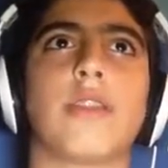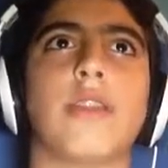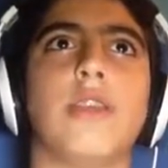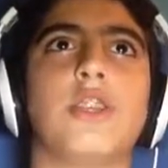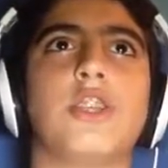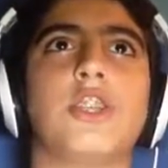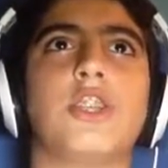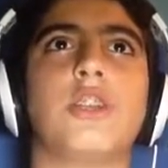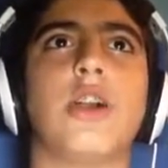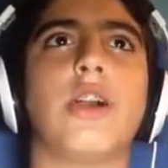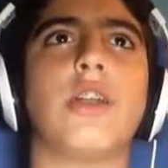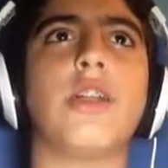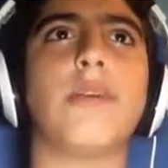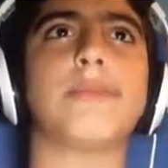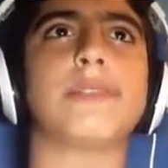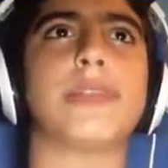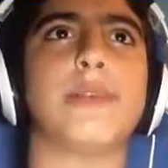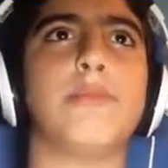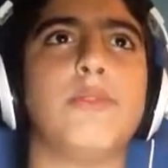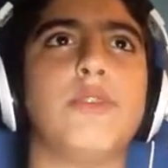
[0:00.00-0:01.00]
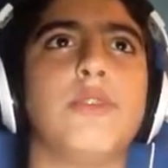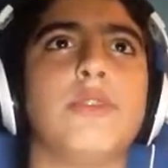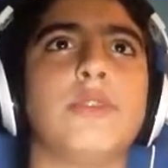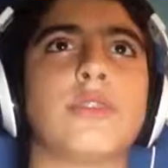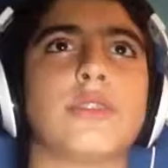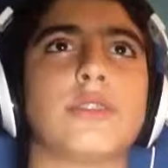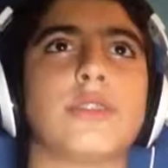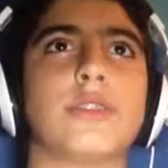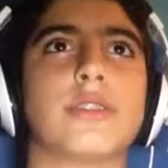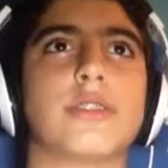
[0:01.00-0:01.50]
Shut up,
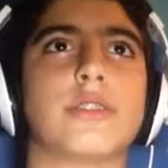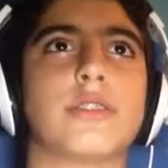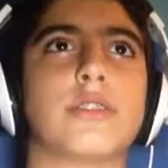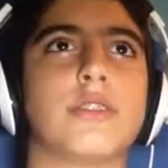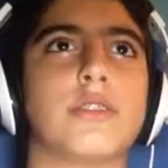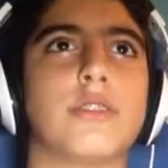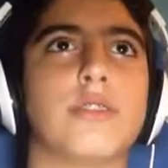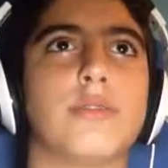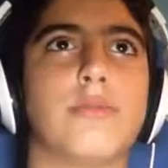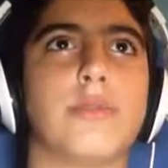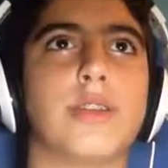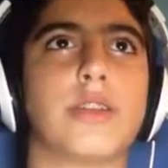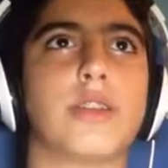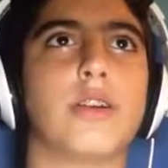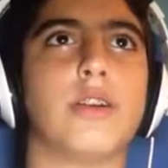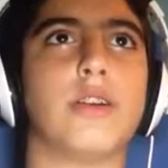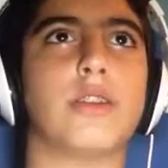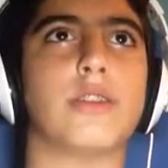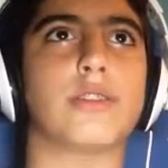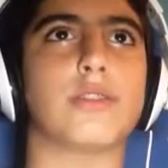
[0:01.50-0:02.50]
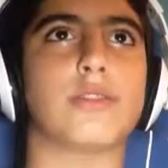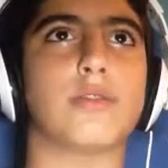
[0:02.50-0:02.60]
Samuels. I go home.